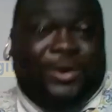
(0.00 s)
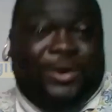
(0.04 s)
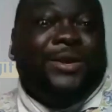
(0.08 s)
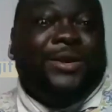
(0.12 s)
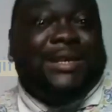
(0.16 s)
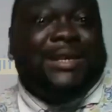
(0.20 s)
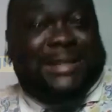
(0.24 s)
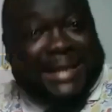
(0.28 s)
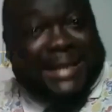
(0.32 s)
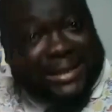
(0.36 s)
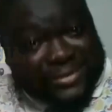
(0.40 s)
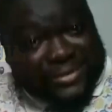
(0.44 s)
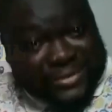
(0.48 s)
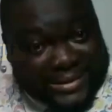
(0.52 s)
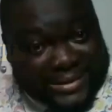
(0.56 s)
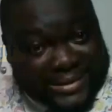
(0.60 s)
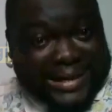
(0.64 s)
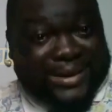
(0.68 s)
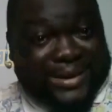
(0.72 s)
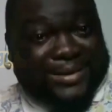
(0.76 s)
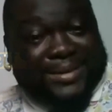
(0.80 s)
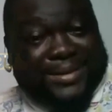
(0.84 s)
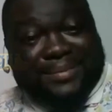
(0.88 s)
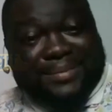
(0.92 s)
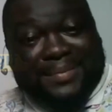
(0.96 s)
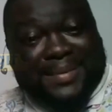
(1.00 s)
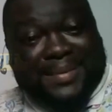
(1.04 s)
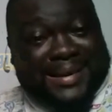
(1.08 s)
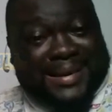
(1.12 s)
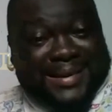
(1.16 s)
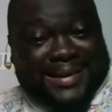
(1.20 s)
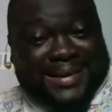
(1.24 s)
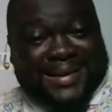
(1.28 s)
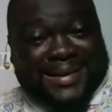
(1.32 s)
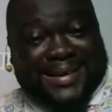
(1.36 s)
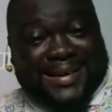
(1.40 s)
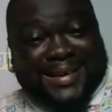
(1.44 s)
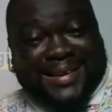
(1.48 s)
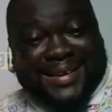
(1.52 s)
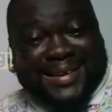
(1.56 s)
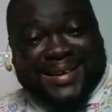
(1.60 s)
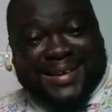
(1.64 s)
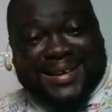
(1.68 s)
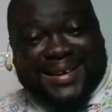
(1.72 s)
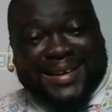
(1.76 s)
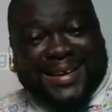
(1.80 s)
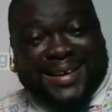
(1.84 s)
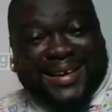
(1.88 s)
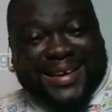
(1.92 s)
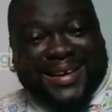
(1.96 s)
You already say you shall come
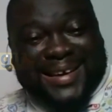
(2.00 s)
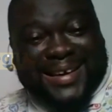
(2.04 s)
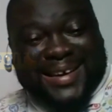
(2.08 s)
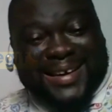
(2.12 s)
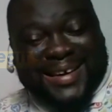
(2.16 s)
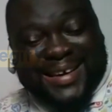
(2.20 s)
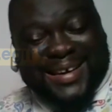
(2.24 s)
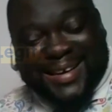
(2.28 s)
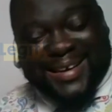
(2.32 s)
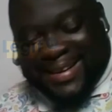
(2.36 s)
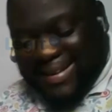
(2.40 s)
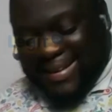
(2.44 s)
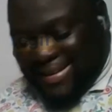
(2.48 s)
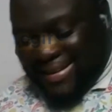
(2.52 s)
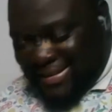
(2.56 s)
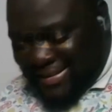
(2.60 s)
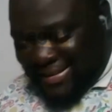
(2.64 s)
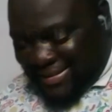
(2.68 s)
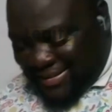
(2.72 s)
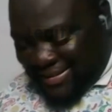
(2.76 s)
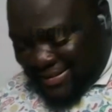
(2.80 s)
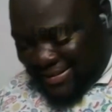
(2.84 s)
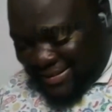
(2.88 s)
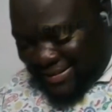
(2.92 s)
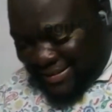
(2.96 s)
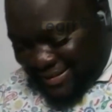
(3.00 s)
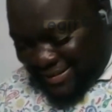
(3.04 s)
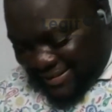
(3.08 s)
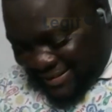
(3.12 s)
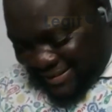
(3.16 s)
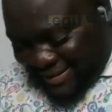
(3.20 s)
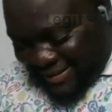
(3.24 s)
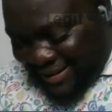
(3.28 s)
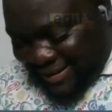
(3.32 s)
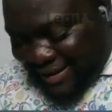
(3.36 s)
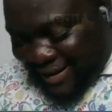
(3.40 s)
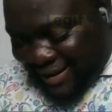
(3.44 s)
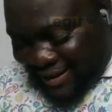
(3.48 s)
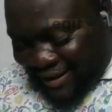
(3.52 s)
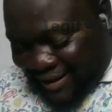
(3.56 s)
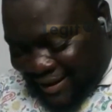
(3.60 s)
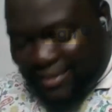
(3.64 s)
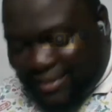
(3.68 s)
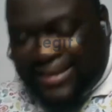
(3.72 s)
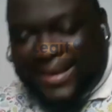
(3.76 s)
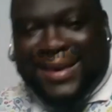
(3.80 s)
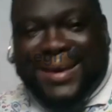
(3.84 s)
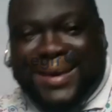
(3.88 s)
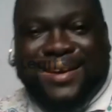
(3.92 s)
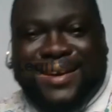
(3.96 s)
back.
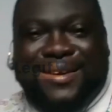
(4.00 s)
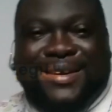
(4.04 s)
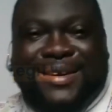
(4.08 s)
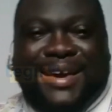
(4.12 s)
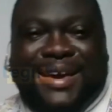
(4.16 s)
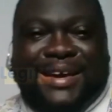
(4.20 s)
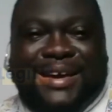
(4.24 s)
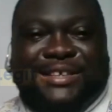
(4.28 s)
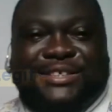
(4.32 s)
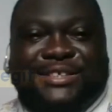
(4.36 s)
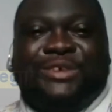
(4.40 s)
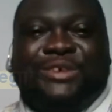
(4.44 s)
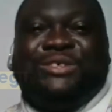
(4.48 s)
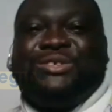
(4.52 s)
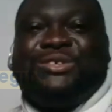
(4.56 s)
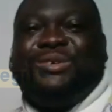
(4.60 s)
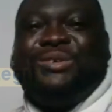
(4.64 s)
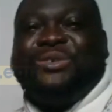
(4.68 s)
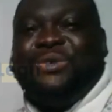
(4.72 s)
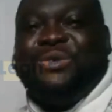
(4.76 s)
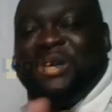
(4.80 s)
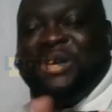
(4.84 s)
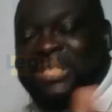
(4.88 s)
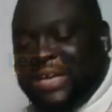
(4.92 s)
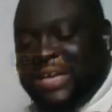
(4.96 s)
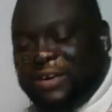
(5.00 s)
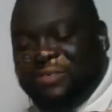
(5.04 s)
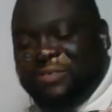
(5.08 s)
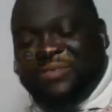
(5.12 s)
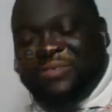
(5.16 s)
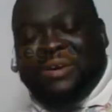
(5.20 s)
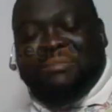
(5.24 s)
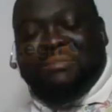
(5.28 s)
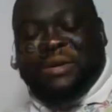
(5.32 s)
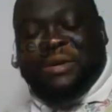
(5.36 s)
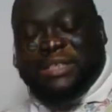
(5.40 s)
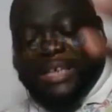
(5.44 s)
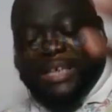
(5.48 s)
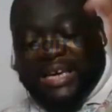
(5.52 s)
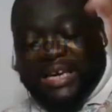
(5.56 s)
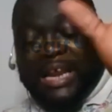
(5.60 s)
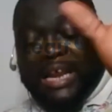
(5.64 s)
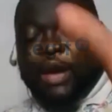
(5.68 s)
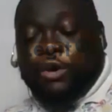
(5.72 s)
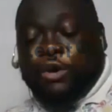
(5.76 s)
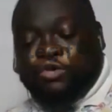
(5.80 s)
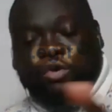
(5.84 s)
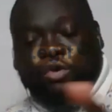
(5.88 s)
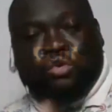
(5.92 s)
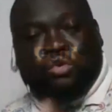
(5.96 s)
Okay. So quick. Thank you very much again.
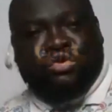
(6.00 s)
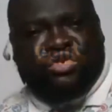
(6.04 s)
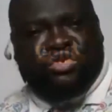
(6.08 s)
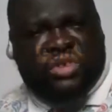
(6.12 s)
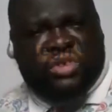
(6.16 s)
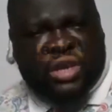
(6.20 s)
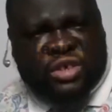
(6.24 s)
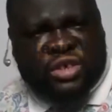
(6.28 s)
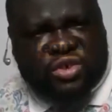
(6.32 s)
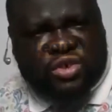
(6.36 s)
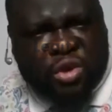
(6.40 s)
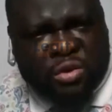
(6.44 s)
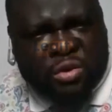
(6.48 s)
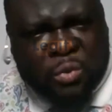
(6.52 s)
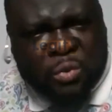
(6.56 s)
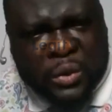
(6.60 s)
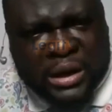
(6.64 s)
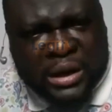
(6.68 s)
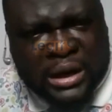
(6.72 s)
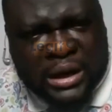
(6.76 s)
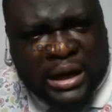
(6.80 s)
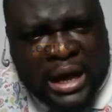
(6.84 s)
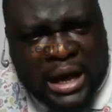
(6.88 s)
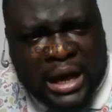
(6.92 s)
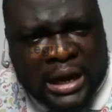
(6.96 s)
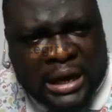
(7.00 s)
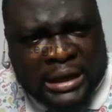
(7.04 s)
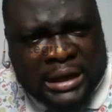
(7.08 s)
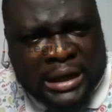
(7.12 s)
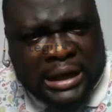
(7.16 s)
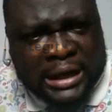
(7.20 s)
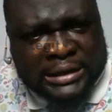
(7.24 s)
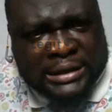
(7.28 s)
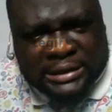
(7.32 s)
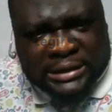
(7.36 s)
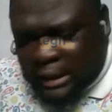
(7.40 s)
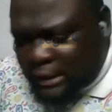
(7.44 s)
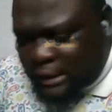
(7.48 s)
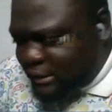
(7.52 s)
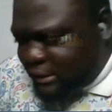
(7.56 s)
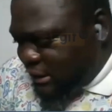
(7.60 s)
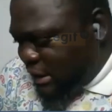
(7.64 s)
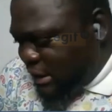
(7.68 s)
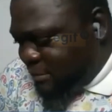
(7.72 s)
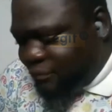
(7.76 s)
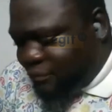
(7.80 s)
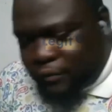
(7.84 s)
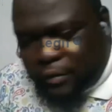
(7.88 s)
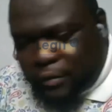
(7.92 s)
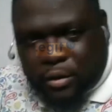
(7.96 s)
So who do you think is going to win? Let's answer
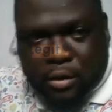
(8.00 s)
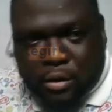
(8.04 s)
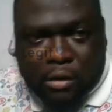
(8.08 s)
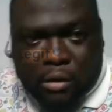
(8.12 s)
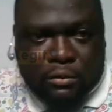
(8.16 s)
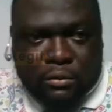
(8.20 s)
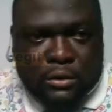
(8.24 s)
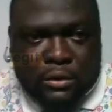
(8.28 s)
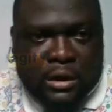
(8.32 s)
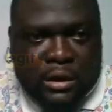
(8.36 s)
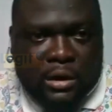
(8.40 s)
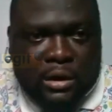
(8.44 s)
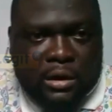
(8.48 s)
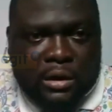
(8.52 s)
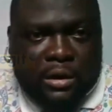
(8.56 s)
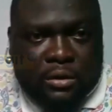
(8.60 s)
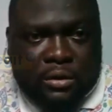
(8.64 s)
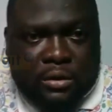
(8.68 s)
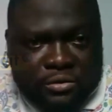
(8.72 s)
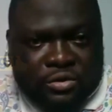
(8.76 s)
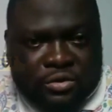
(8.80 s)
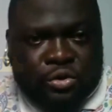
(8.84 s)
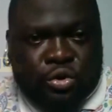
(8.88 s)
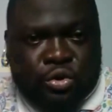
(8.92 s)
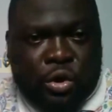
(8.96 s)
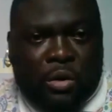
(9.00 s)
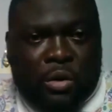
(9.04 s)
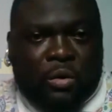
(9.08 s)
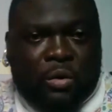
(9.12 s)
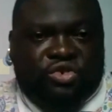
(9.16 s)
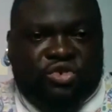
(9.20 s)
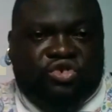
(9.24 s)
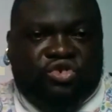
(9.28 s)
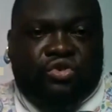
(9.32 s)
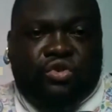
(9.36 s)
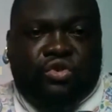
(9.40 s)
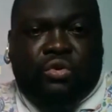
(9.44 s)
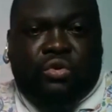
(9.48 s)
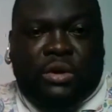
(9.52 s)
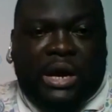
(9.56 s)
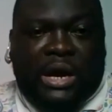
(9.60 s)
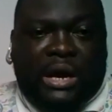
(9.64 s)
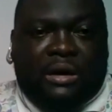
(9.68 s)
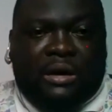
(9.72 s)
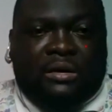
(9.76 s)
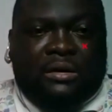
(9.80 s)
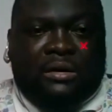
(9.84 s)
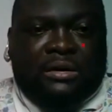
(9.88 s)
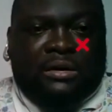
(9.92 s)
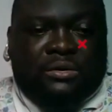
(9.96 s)
that before you go. Knowing what you know
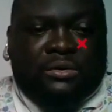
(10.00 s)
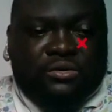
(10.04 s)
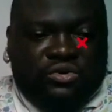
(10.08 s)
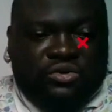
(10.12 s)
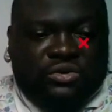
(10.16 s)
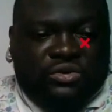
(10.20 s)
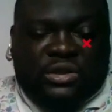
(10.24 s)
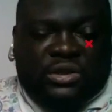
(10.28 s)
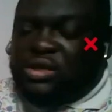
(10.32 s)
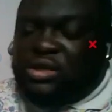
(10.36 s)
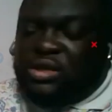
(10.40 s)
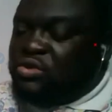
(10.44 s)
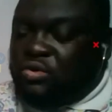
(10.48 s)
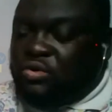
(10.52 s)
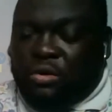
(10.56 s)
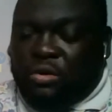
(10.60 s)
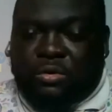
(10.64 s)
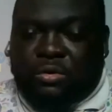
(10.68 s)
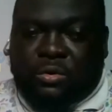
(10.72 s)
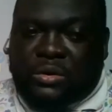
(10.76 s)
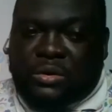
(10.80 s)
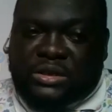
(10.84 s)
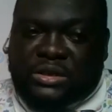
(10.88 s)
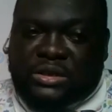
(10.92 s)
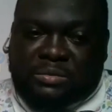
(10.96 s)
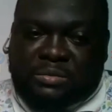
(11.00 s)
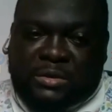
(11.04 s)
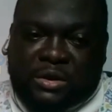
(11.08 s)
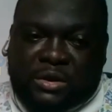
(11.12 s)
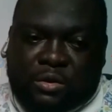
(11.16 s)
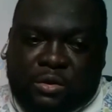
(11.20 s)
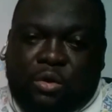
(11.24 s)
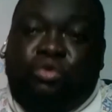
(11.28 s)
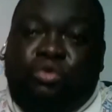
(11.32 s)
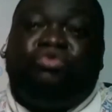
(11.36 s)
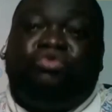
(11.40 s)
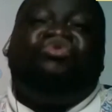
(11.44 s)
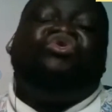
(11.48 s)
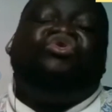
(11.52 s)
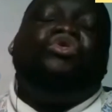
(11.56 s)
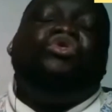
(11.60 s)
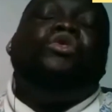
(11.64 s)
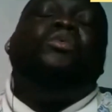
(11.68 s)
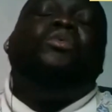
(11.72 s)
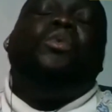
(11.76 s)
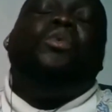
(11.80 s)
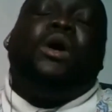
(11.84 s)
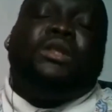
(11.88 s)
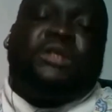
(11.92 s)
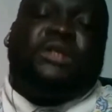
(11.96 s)
now, who do you think is going to win with this money, or who do
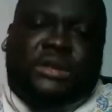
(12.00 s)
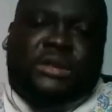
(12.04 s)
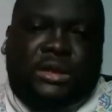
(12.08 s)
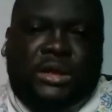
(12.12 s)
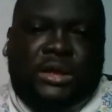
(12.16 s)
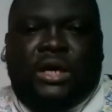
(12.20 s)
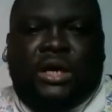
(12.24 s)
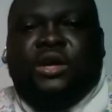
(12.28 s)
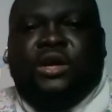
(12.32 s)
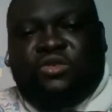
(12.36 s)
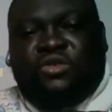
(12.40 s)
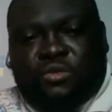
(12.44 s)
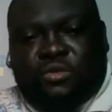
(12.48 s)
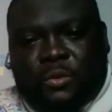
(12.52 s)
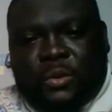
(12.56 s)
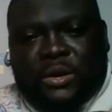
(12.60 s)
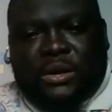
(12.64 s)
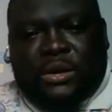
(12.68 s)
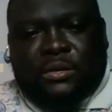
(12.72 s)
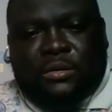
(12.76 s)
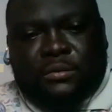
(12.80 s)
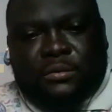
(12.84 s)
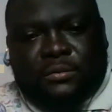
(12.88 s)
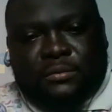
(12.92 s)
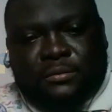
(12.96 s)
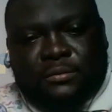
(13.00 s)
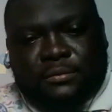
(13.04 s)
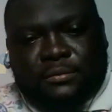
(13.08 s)
you want to win?